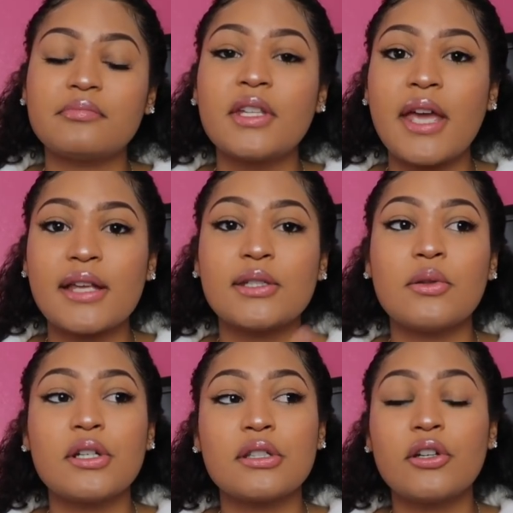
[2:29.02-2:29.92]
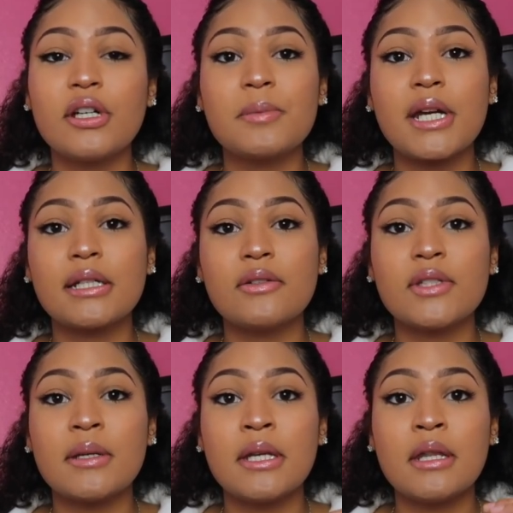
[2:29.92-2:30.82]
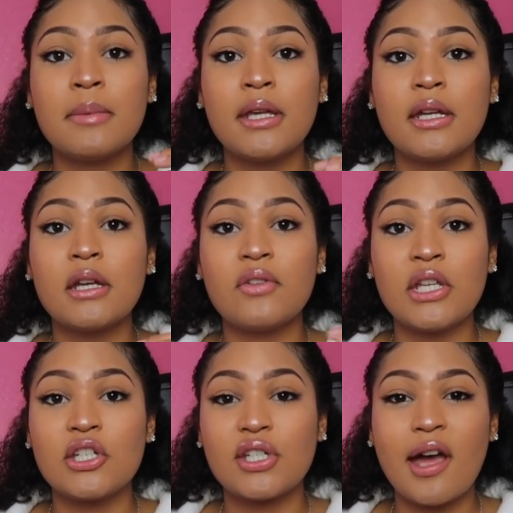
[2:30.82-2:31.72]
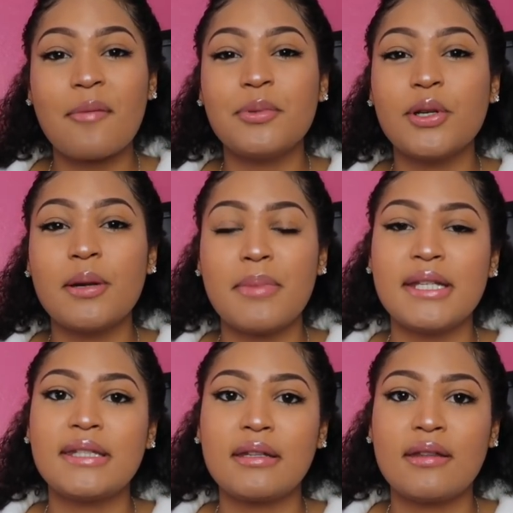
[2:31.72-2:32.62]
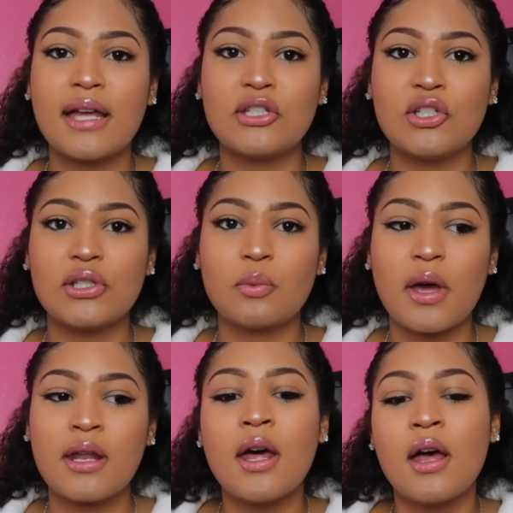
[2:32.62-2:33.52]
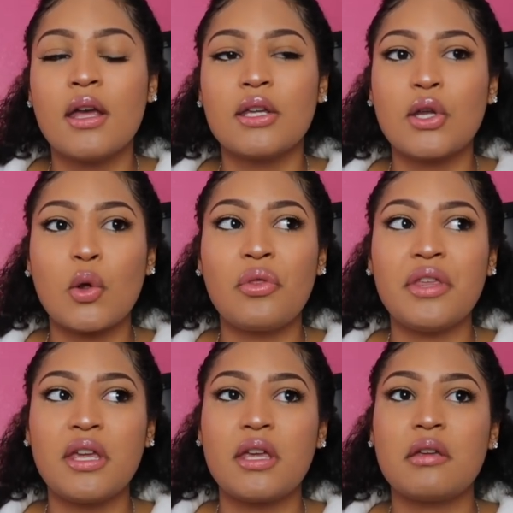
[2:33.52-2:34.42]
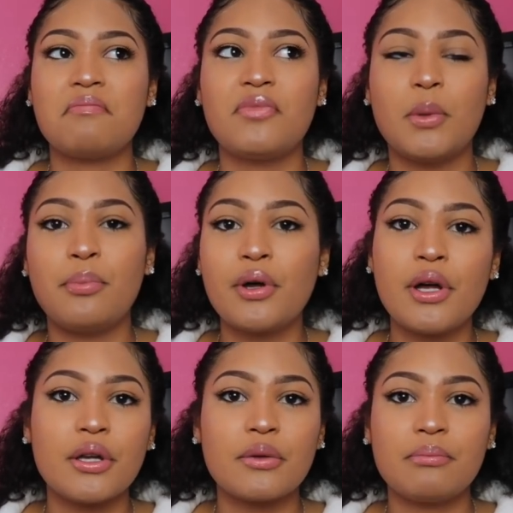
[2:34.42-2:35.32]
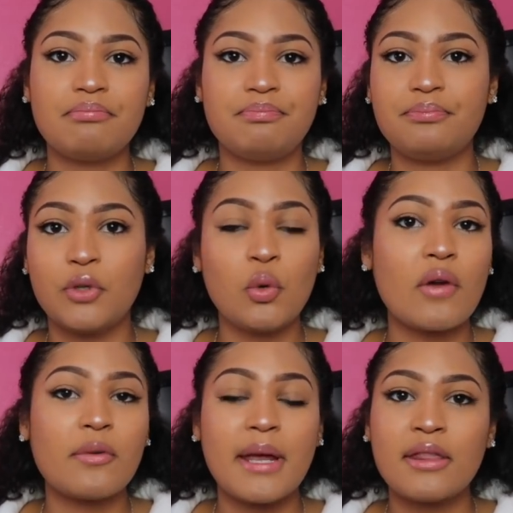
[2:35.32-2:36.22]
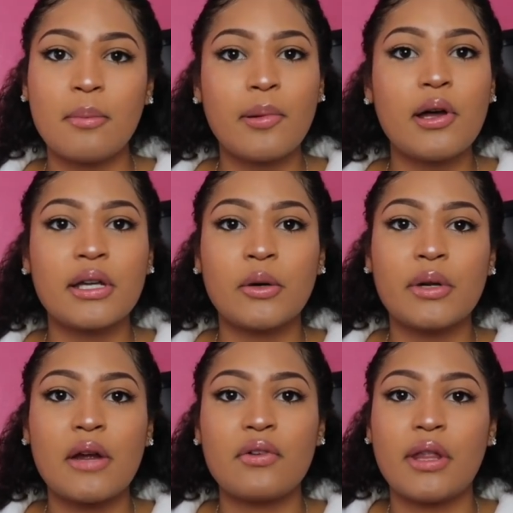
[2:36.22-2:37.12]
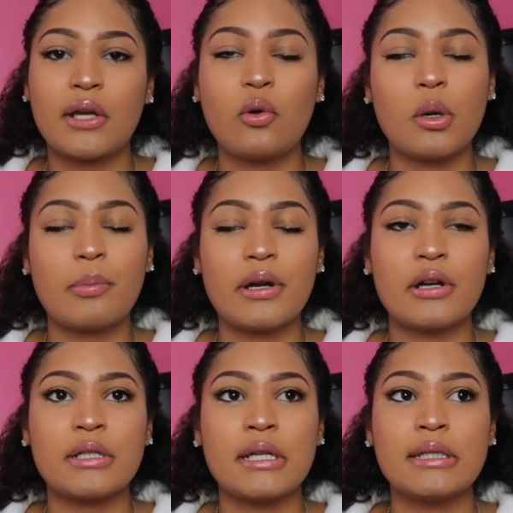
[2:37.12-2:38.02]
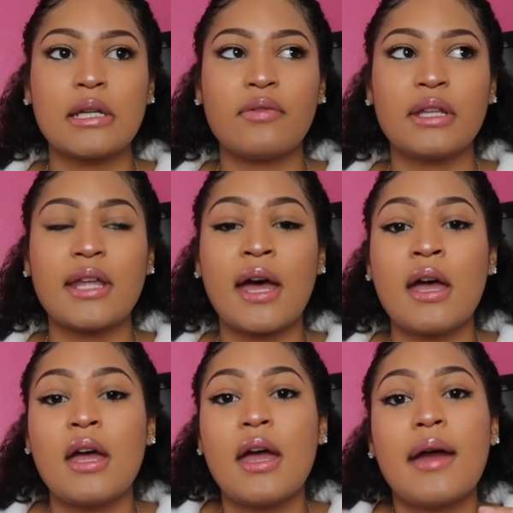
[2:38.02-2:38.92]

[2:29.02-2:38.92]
yeah, so there's learning objectives in the beginning of each chapter, and basically that's just what, you know, the book, whoever made the book or whatever, like corporate or, and stuff like that,